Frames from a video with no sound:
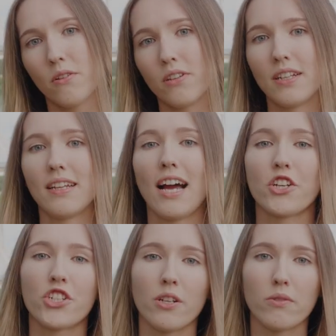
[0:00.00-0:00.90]
I
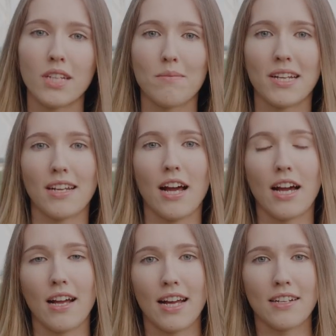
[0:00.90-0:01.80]
showed them
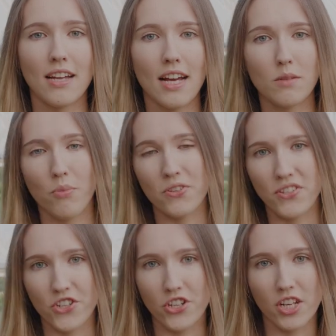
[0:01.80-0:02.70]
an en-garde
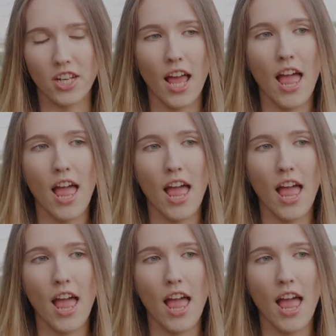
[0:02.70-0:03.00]
position.